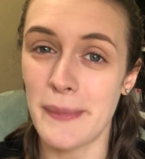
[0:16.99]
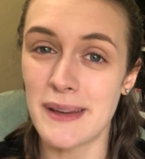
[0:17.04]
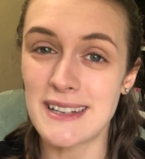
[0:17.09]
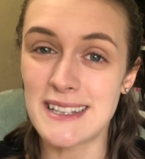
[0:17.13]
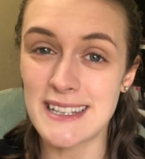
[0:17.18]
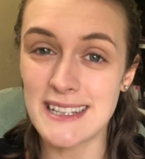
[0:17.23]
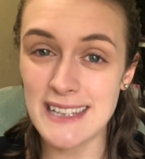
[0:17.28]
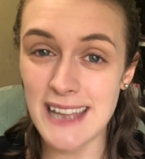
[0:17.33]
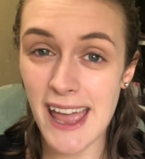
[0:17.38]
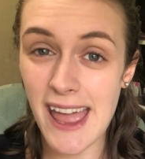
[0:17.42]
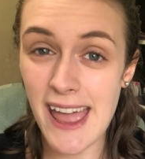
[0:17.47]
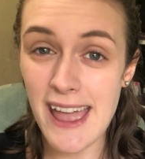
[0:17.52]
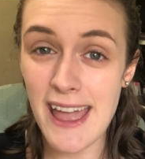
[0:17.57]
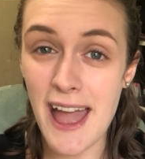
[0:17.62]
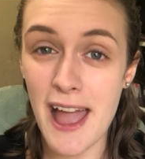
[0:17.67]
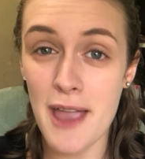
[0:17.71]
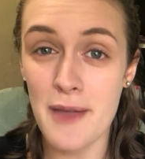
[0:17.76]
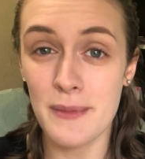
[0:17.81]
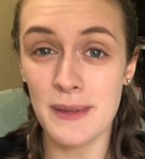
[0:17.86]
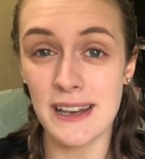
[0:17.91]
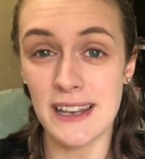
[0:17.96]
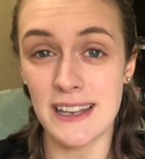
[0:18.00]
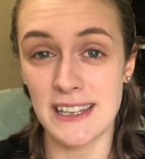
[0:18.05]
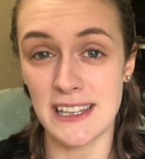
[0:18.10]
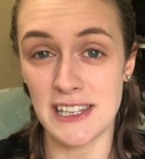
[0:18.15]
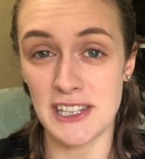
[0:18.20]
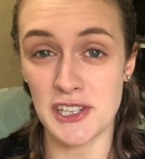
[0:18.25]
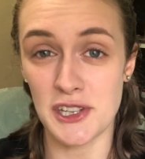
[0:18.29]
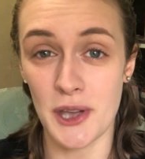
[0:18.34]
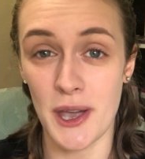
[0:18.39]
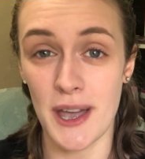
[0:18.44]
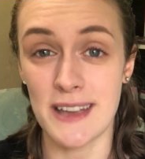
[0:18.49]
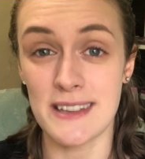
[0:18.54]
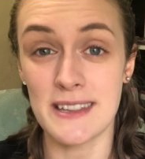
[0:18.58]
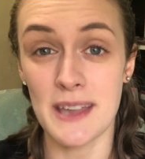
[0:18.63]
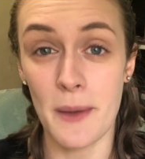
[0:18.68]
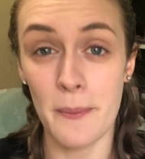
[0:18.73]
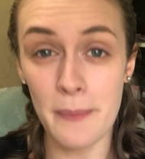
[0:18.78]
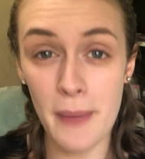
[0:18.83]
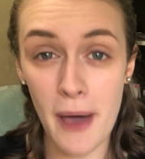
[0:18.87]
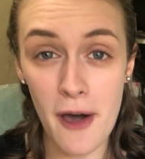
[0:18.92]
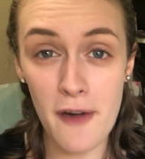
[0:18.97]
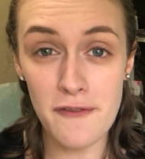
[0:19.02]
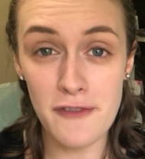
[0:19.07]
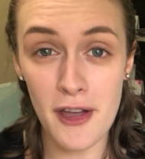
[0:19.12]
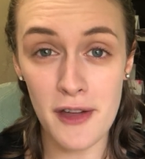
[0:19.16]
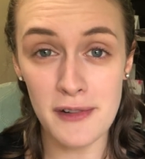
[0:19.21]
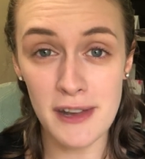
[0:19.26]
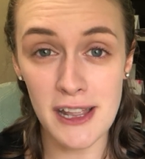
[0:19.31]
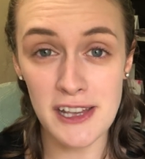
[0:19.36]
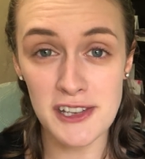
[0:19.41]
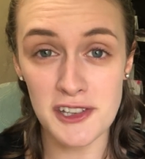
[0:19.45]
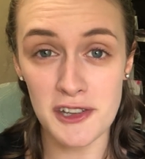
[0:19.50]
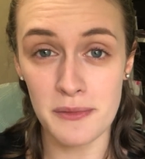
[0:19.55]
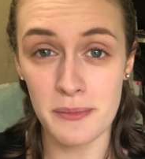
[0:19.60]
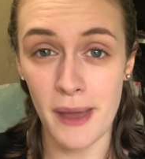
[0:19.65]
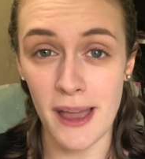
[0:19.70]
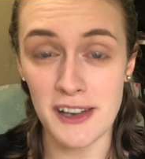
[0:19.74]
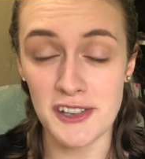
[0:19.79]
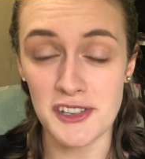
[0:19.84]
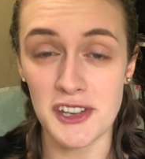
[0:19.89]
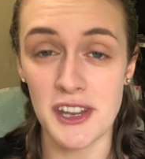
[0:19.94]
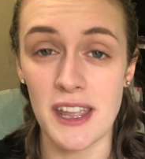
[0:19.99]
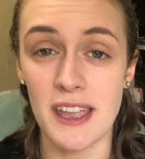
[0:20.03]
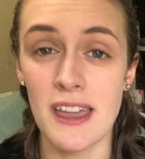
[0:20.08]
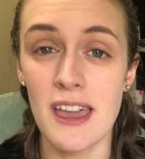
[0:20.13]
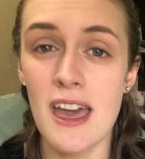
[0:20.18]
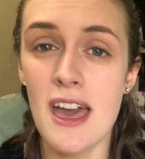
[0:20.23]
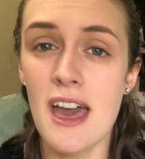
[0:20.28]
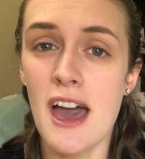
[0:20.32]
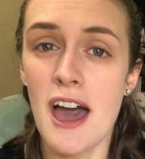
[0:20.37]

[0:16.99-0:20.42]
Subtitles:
But today I am going to teach you guys about foundation matching,